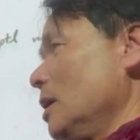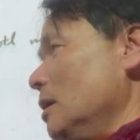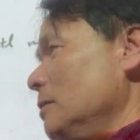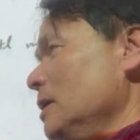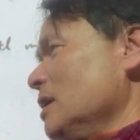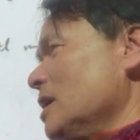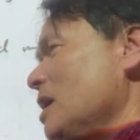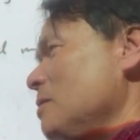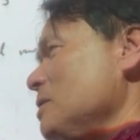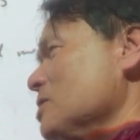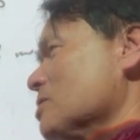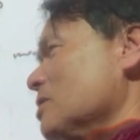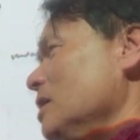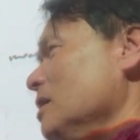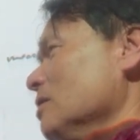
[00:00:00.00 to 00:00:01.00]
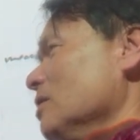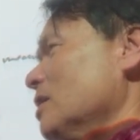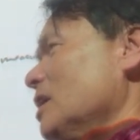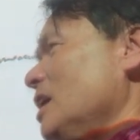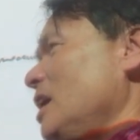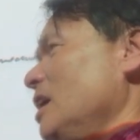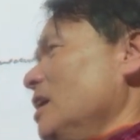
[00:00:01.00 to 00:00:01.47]
But in chemistry, you're
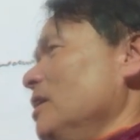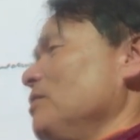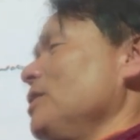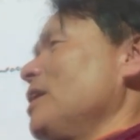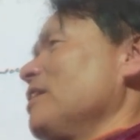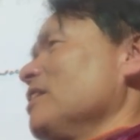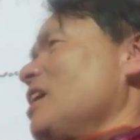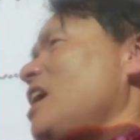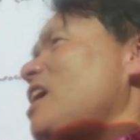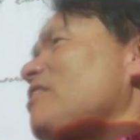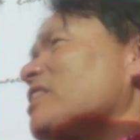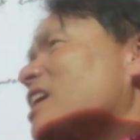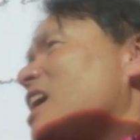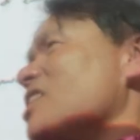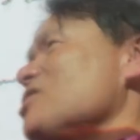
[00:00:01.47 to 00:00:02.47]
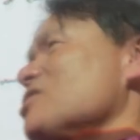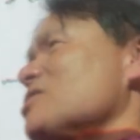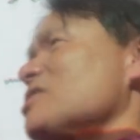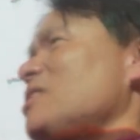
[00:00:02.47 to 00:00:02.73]
looking at, if you have an Avogadro's